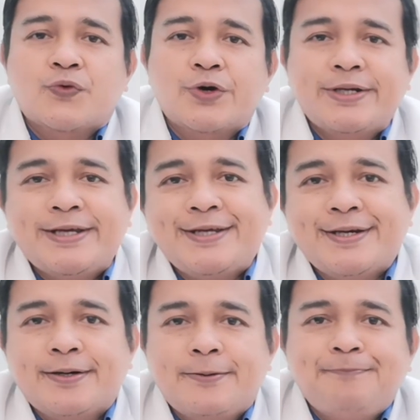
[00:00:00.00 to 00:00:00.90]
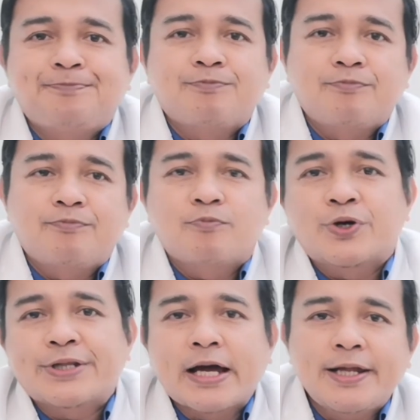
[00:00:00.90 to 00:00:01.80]
For the
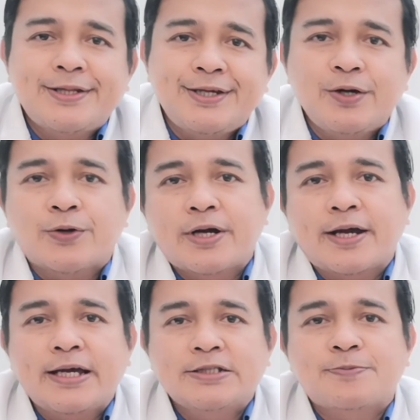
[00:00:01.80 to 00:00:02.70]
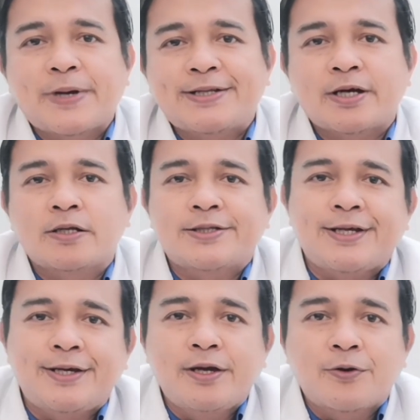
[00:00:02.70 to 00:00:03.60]
mortality or the case
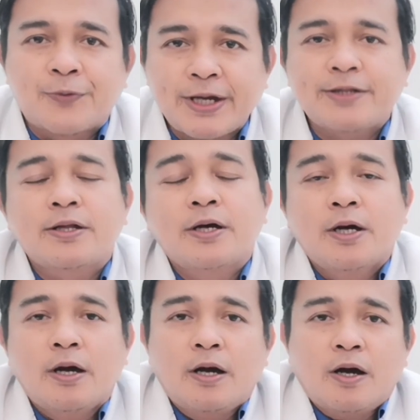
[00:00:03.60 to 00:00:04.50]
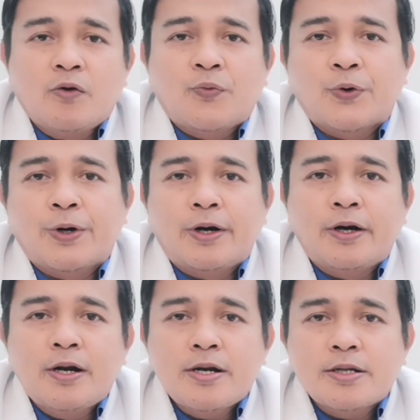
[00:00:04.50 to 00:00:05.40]
fatality rate
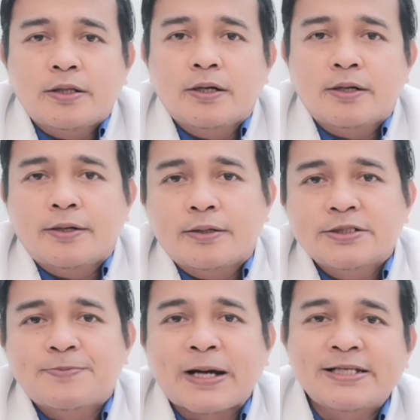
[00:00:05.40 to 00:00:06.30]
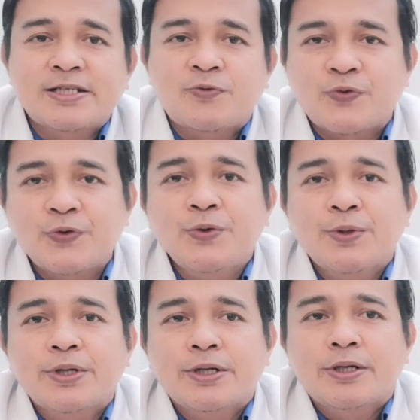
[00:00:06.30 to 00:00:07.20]
for the Spanish flu,
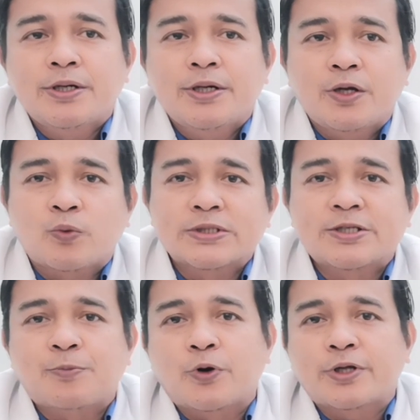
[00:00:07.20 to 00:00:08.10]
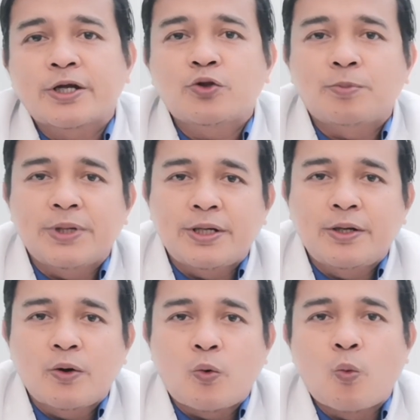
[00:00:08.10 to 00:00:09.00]
it was reported to be
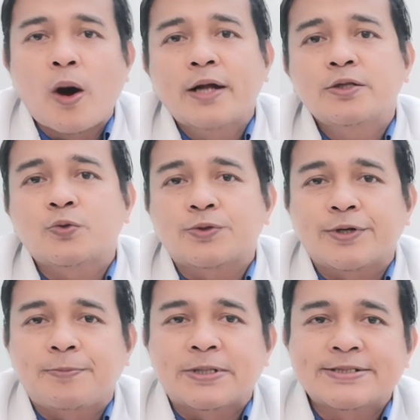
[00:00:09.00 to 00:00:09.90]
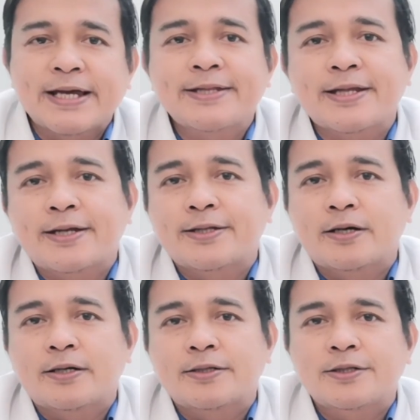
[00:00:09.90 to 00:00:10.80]
1 to 3%, and
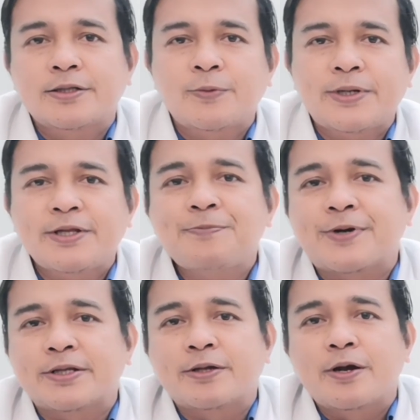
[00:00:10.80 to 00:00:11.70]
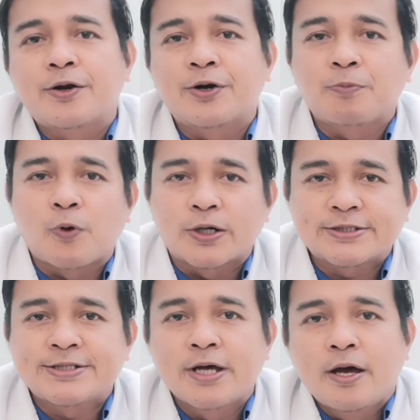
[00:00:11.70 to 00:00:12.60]
there were different
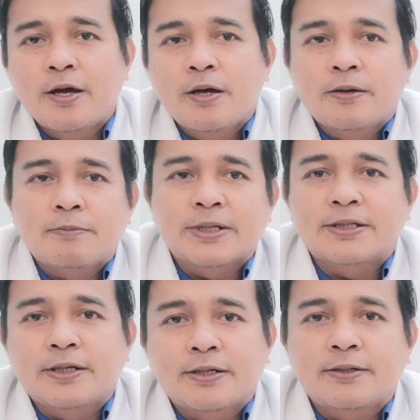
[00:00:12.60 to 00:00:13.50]
reports, but